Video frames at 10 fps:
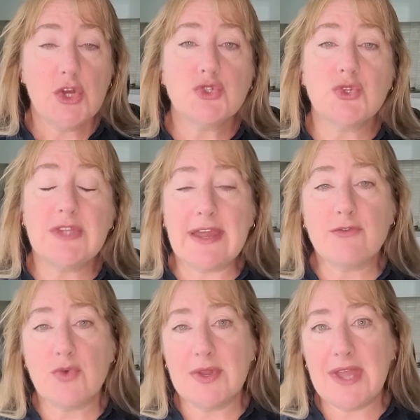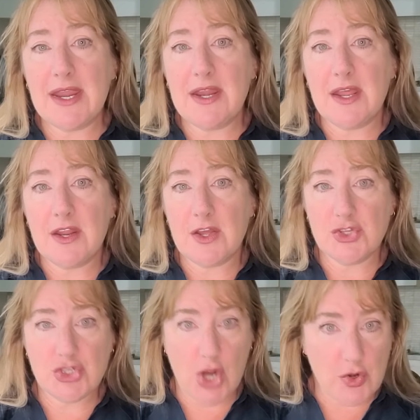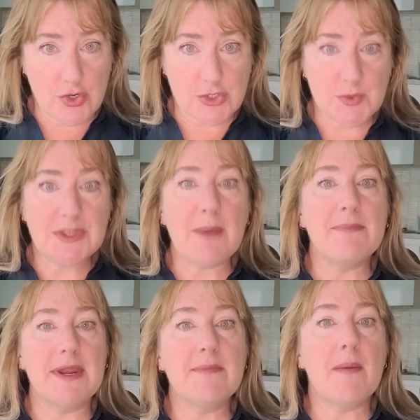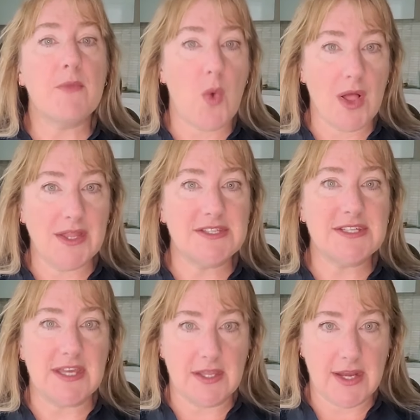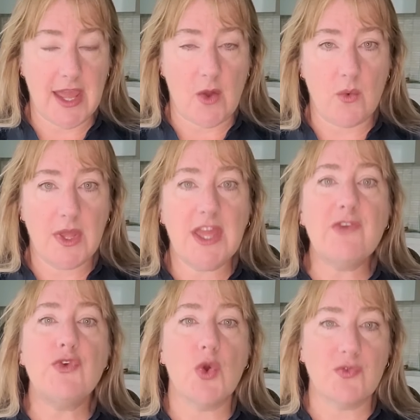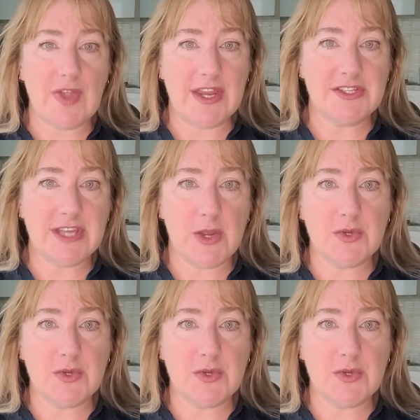So they have created charters with that minimum quality now if your flight is,